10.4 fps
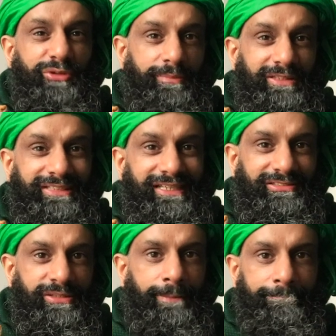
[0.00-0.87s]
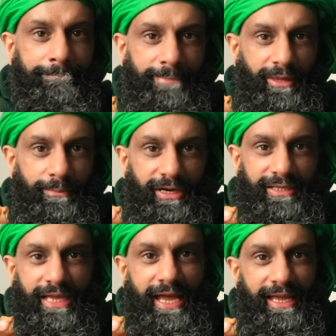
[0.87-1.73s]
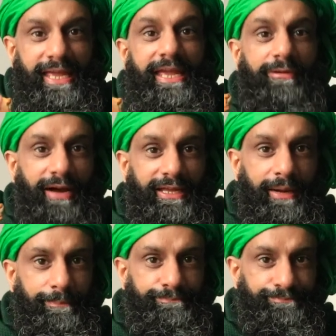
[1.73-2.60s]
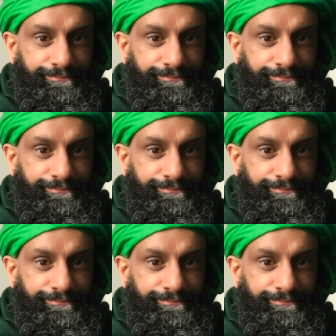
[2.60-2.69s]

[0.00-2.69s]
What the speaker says: on my tits. But yet here I am